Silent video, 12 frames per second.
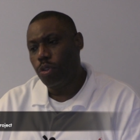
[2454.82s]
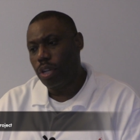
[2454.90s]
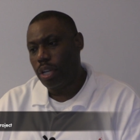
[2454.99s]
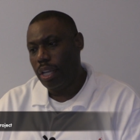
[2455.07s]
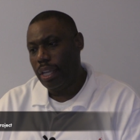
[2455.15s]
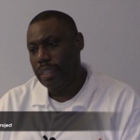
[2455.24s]

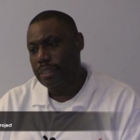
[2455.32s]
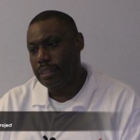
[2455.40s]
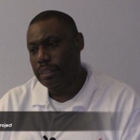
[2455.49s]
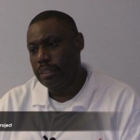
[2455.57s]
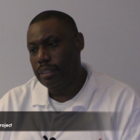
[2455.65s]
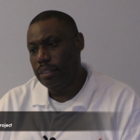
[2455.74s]

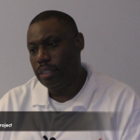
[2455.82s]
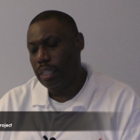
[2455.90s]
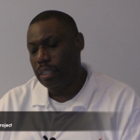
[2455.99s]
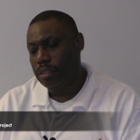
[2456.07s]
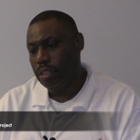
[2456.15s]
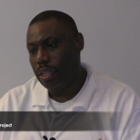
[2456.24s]
classes. Then you got
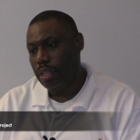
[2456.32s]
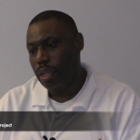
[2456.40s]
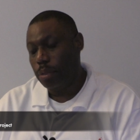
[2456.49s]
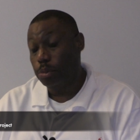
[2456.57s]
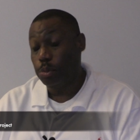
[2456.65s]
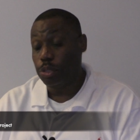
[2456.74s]
to try.
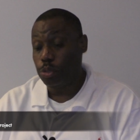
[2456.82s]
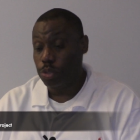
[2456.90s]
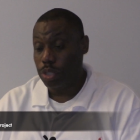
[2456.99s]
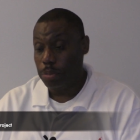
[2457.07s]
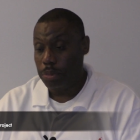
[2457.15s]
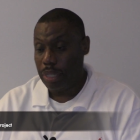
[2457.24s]
I was working on
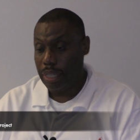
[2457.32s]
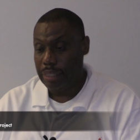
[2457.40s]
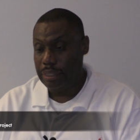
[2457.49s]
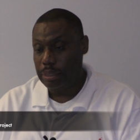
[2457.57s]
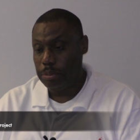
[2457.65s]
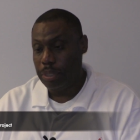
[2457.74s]
getting my
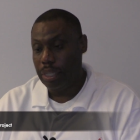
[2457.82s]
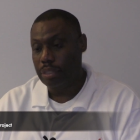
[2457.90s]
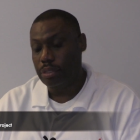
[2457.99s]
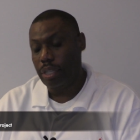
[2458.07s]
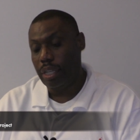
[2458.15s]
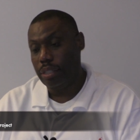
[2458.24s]
license back,
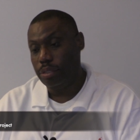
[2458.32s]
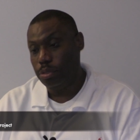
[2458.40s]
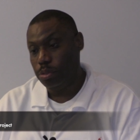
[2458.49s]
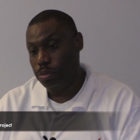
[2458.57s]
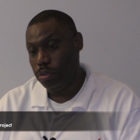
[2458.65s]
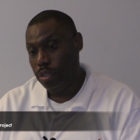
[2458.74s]
so I had to
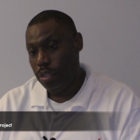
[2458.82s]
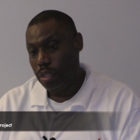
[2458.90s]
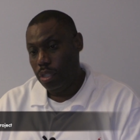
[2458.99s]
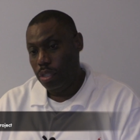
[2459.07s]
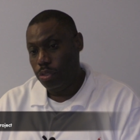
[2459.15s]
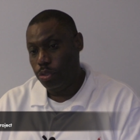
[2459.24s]
do
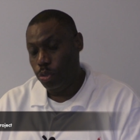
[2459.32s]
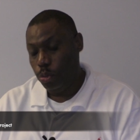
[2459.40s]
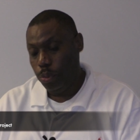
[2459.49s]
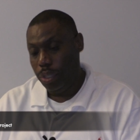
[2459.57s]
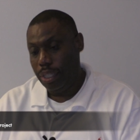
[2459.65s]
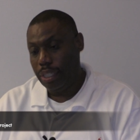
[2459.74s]
2
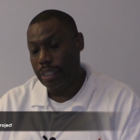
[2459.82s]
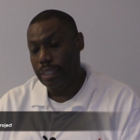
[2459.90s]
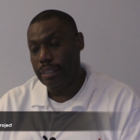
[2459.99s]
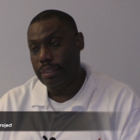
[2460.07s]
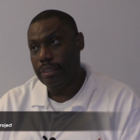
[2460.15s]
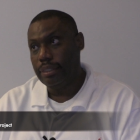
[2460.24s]

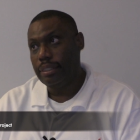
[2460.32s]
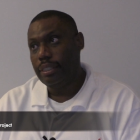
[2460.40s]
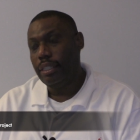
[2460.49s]
weekends